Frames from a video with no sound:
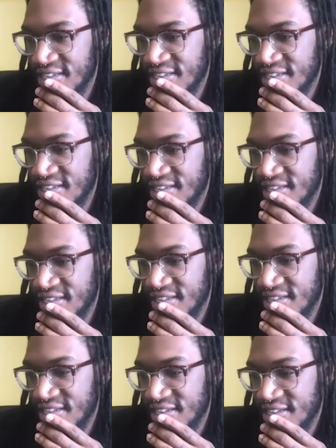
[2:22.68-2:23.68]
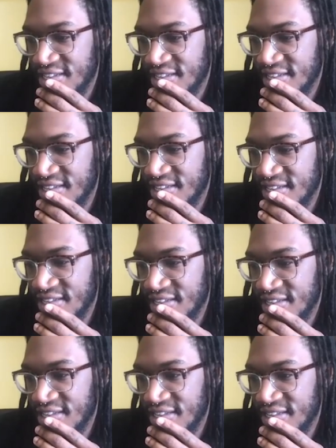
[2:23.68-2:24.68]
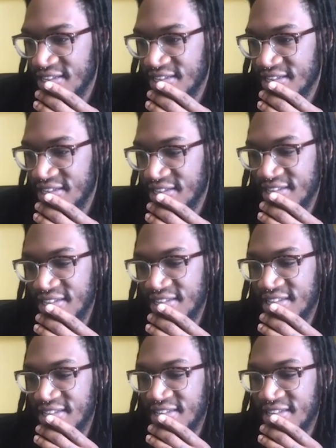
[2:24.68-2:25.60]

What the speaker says: (not speaking)